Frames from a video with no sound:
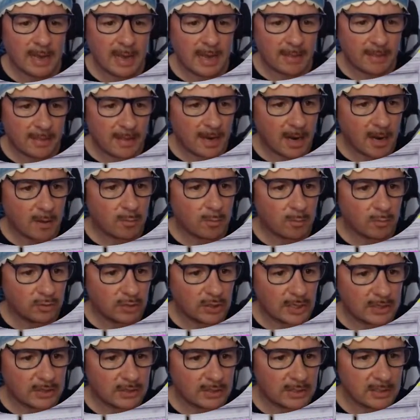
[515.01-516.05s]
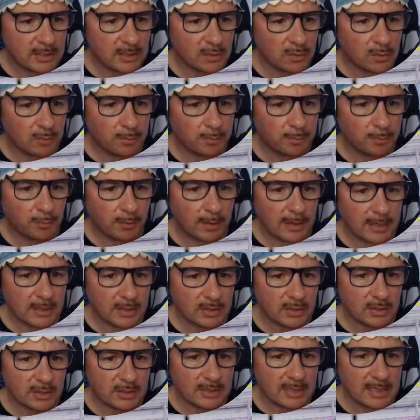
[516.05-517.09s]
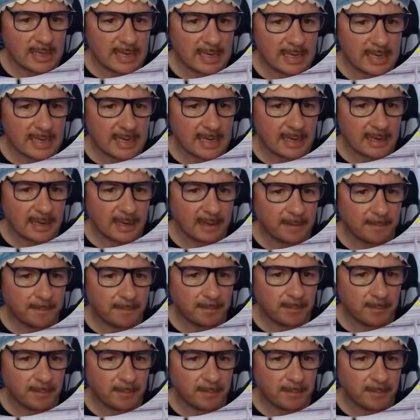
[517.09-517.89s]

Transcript: and then I will change this to a pre just here.